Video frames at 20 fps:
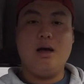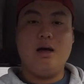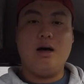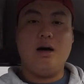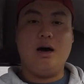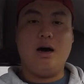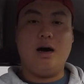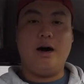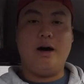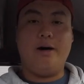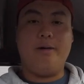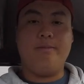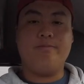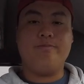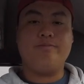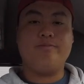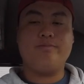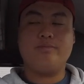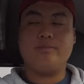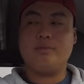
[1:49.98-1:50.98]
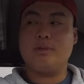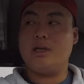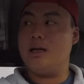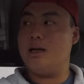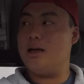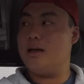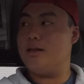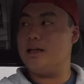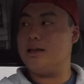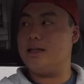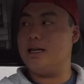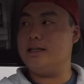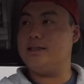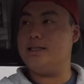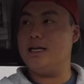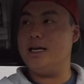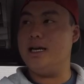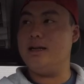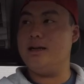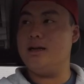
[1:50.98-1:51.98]
Um, I think that's
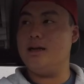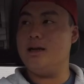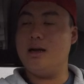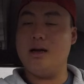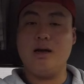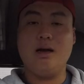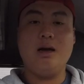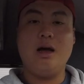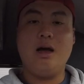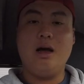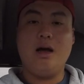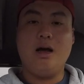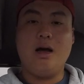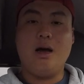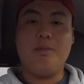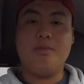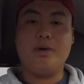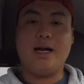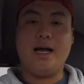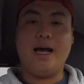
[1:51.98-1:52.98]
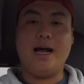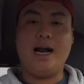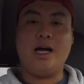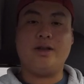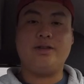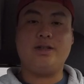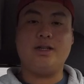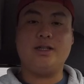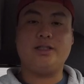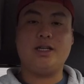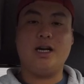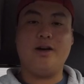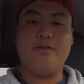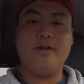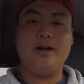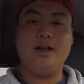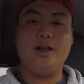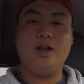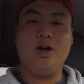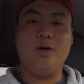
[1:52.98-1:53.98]
it. I'm going to head out to the
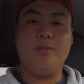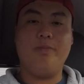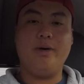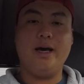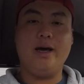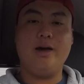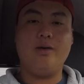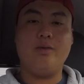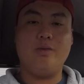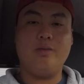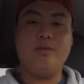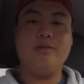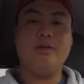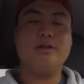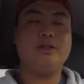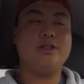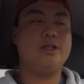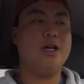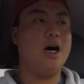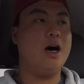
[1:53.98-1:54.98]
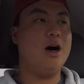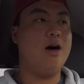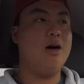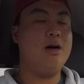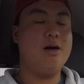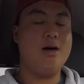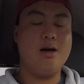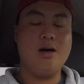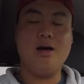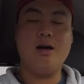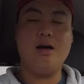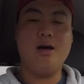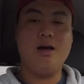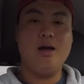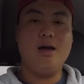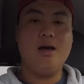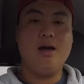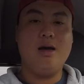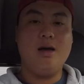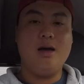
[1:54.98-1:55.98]
surfing a little bit. So,
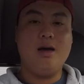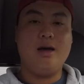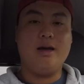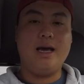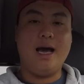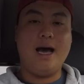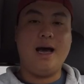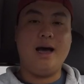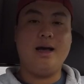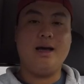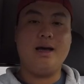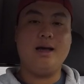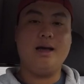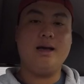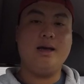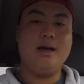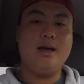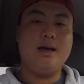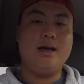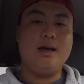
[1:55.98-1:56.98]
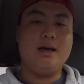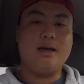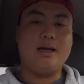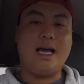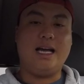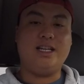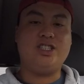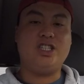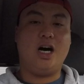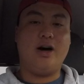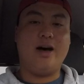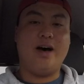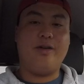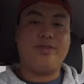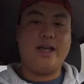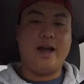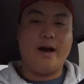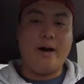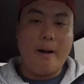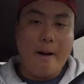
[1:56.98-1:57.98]
yeah. Catch y'all out
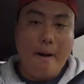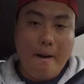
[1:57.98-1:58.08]
there.